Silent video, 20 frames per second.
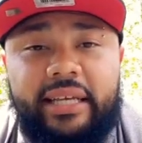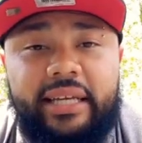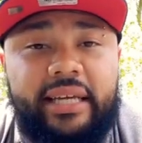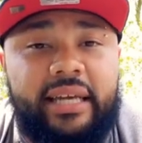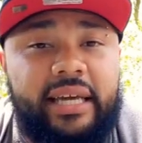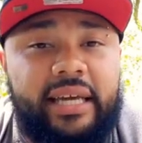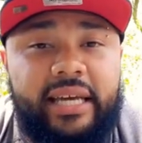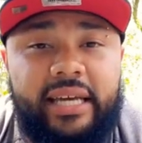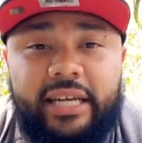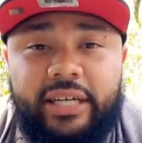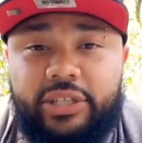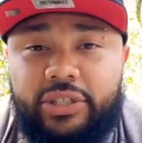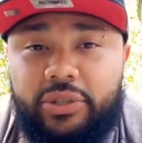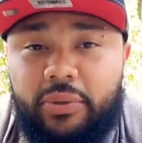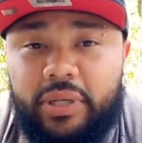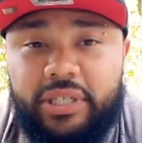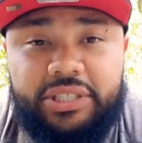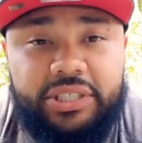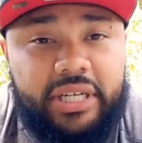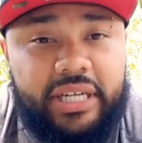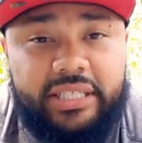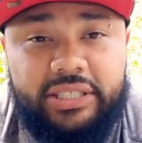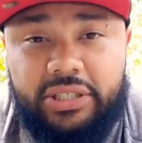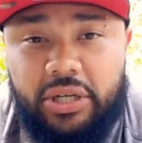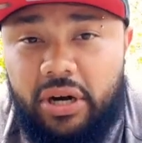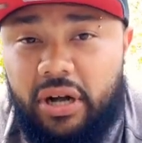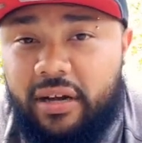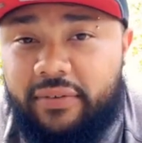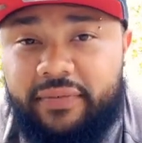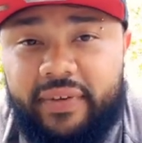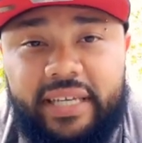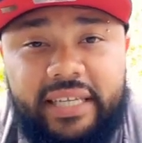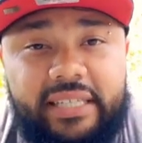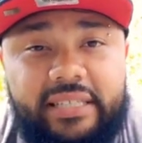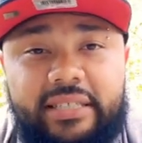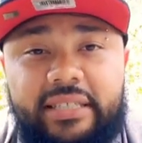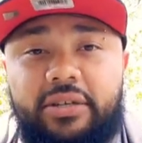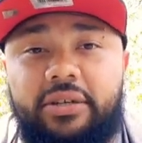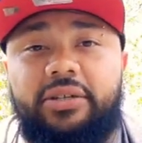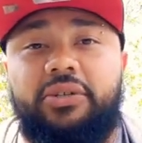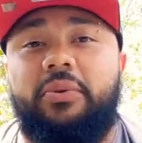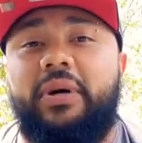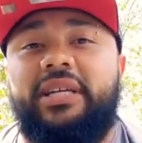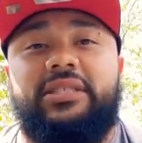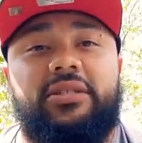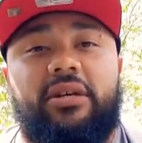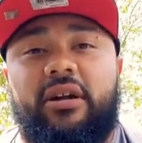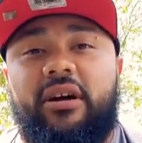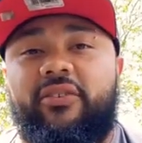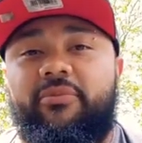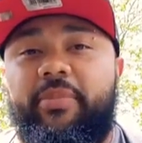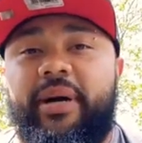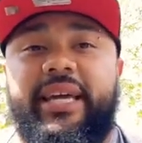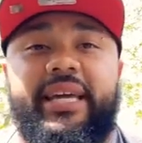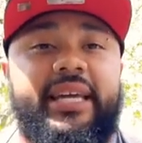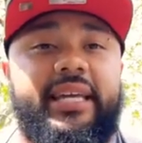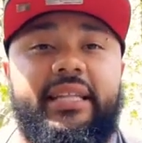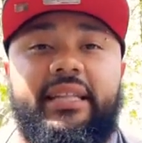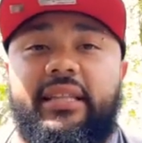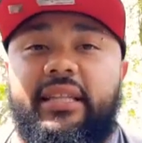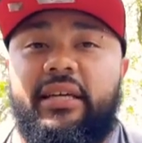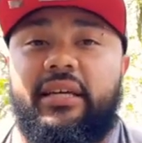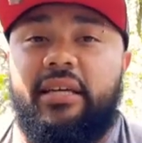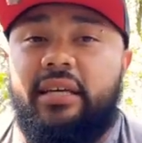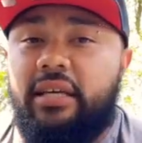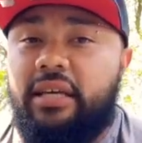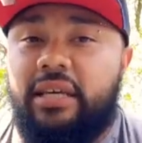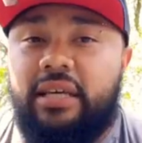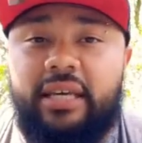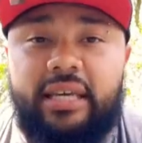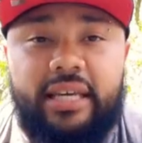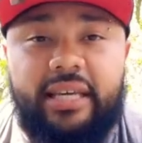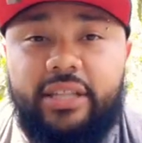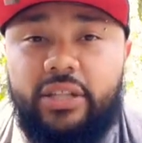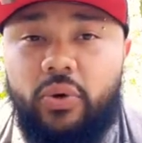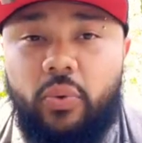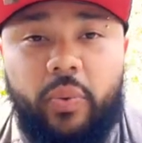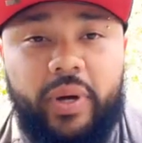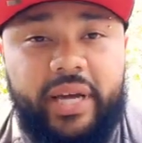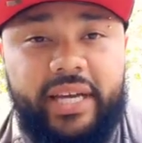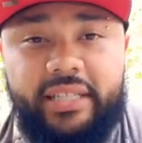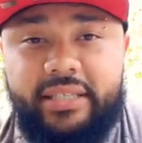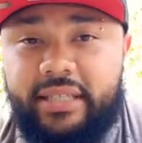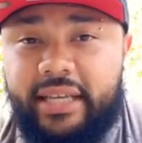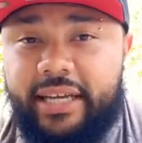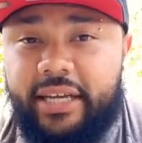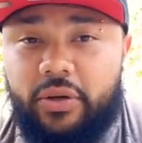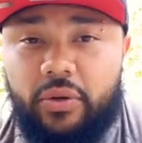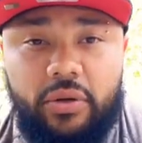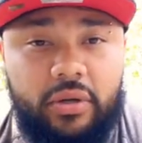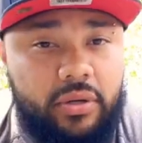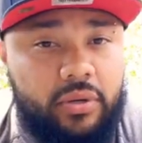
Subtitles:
Like, should I start off easy, or do I start off by hitting the weights like